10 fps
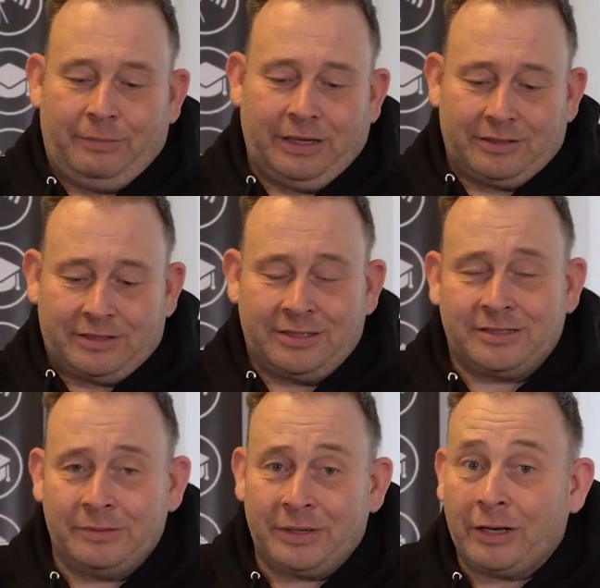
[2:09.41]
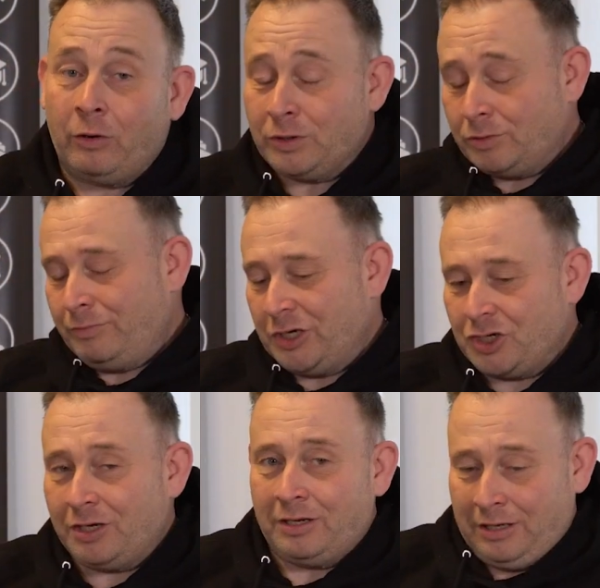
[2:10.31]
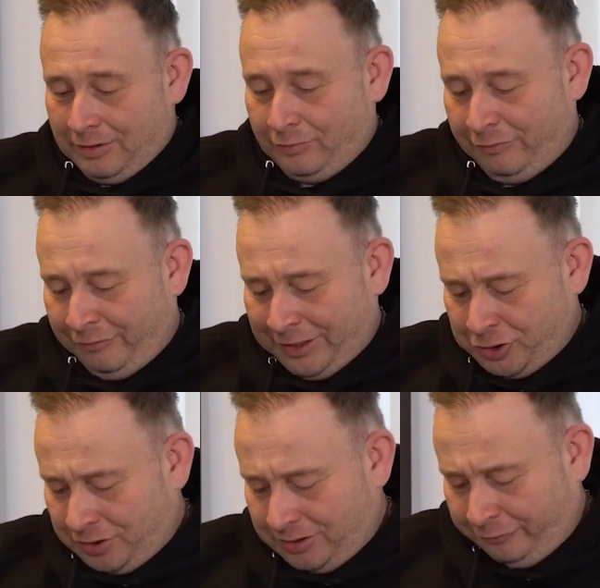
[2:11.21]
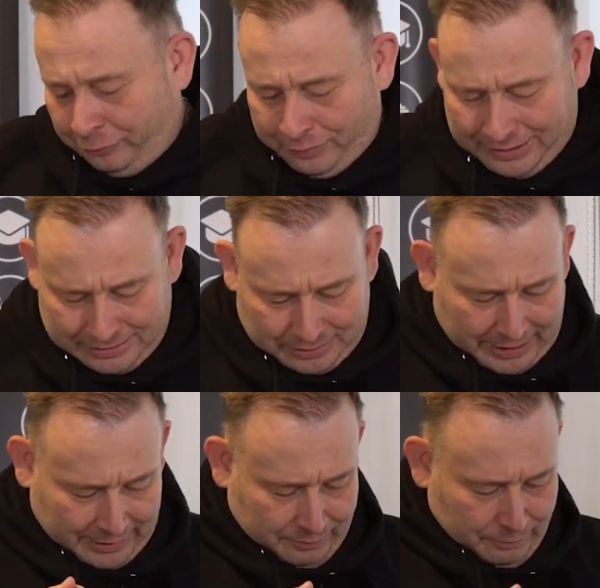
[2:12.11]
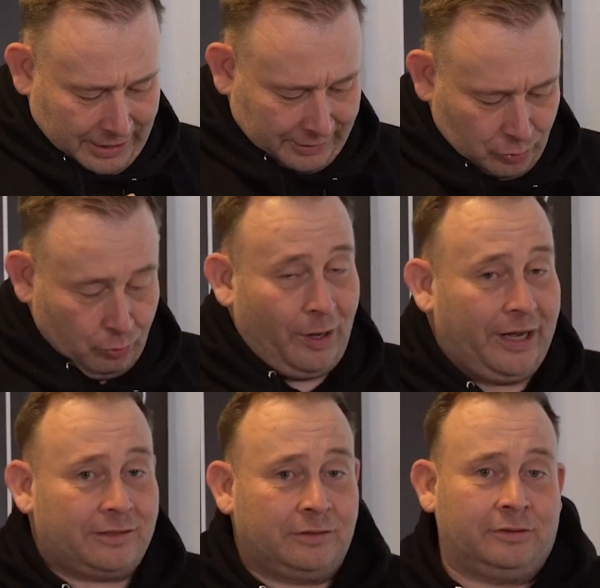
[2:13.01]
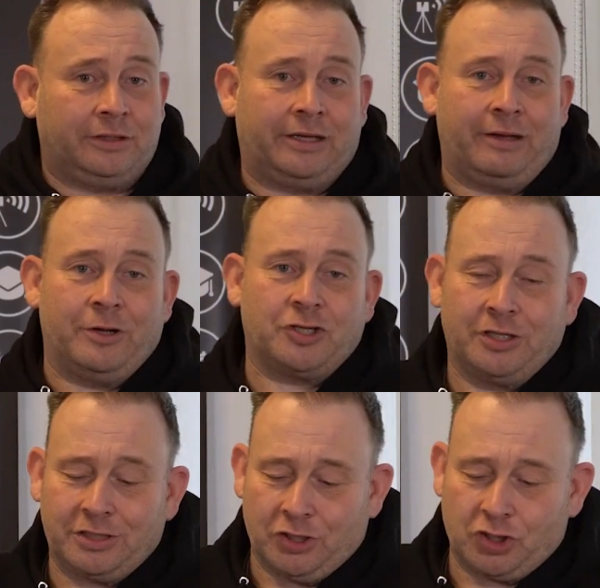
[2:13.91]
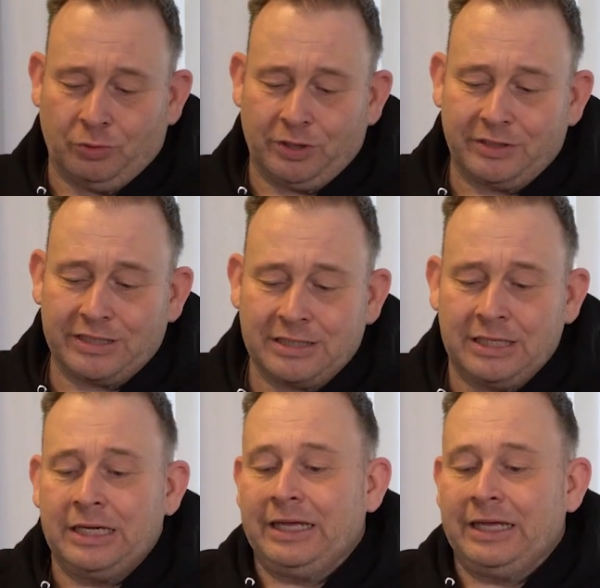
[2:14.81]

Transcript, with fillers: but the system can also measure reflection difference like black to white. He can measure this and show you this.